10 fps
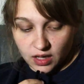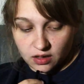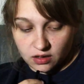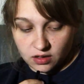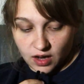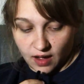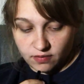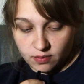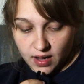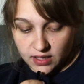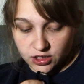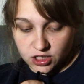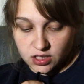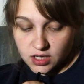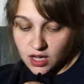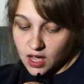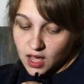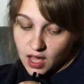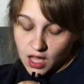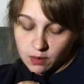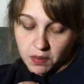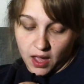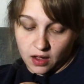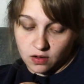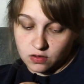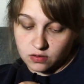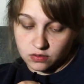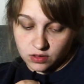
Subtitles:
could have imagined, a pale,